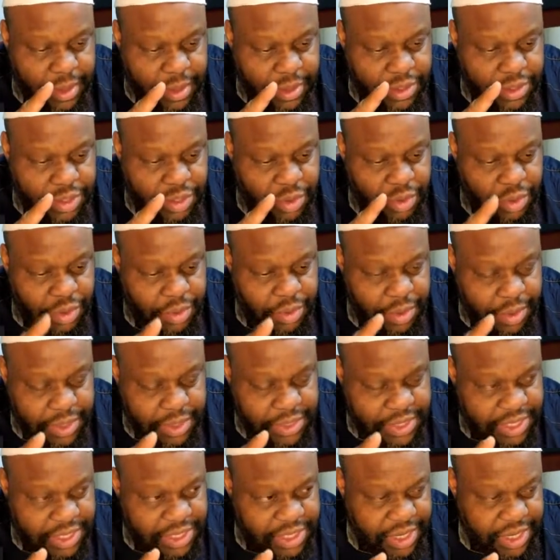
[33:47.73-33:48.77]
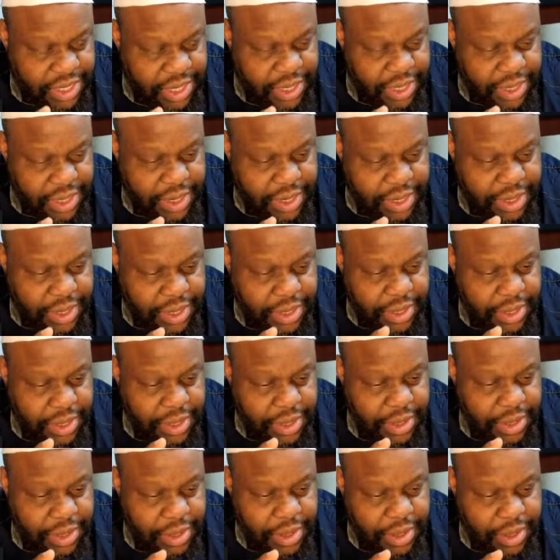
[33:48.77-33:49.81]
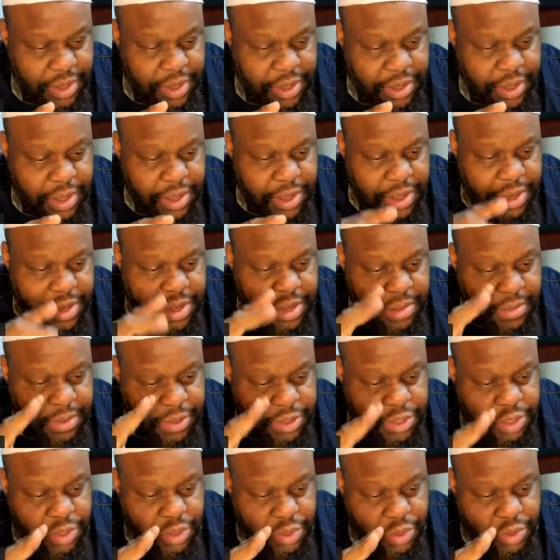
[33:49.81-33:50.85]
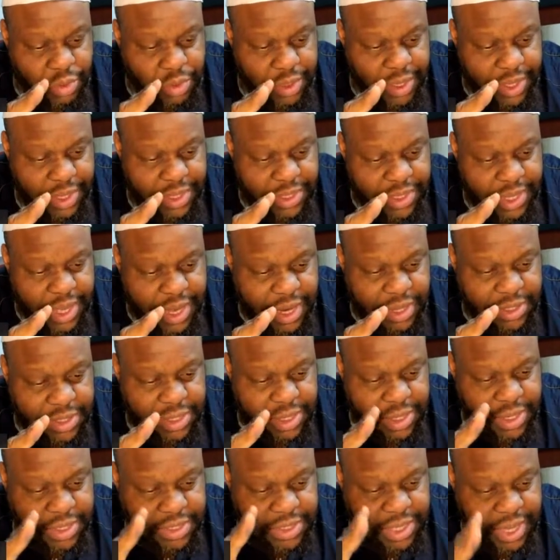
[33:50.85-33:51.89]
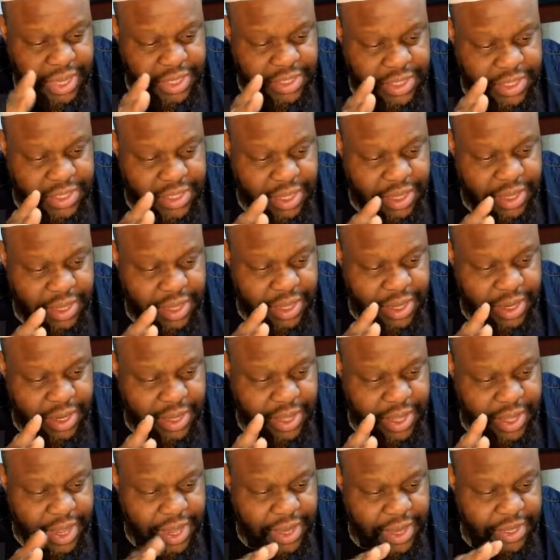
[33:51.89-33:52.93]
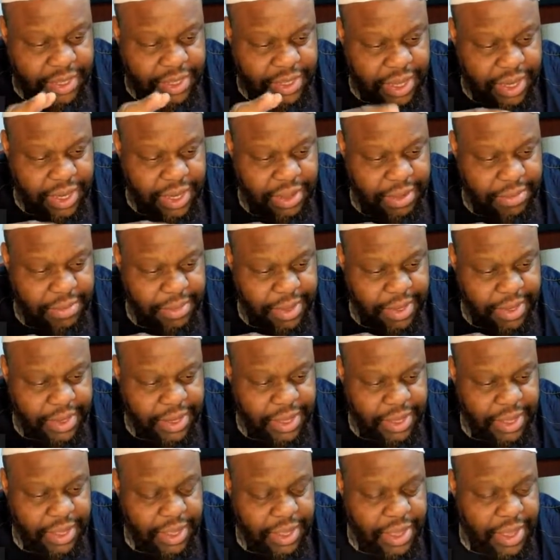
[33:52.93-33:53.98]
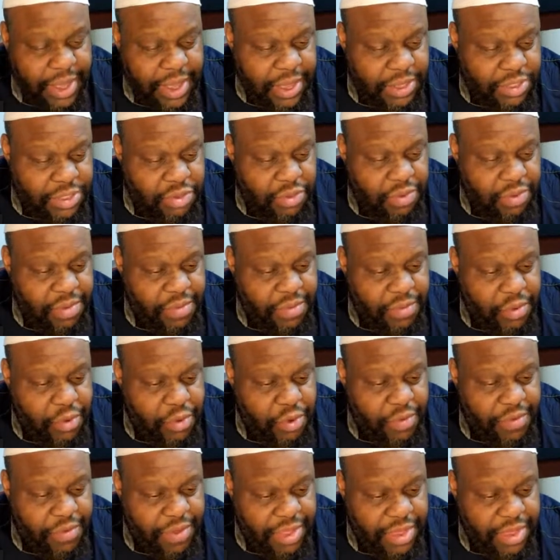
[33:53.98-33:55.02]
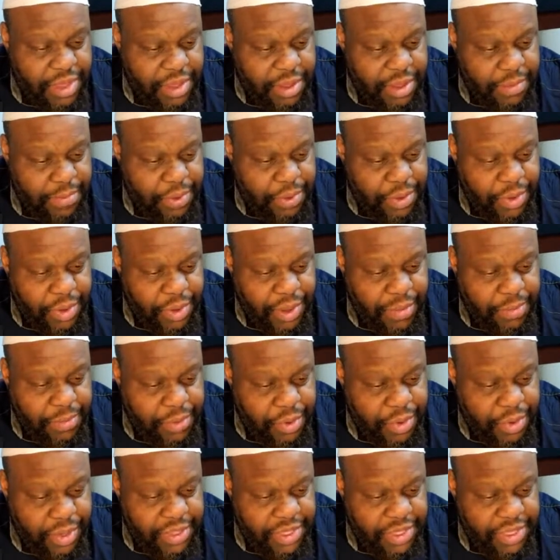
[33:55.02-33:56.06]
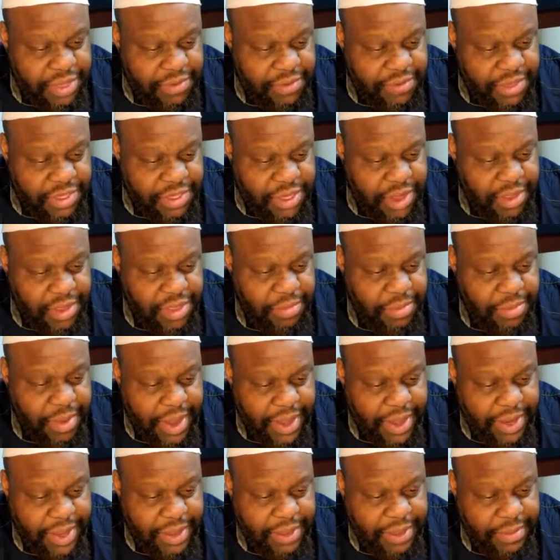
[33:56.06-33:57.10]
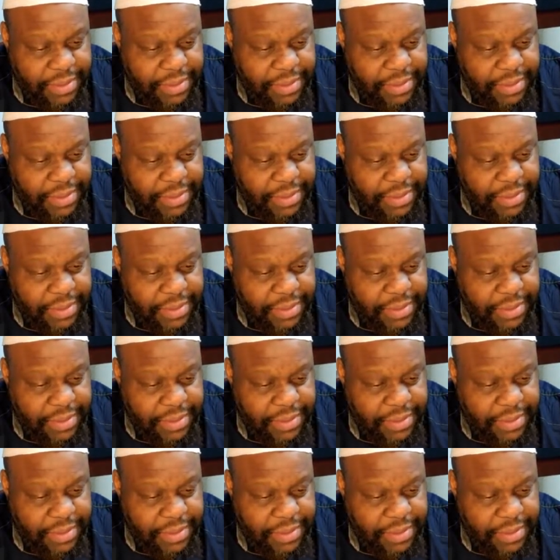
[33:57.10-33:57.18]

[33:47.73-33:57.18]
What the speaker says: So intention again. Number two, izalata najasata in kanat ala badanihi. So removing the impurities if it's on the body.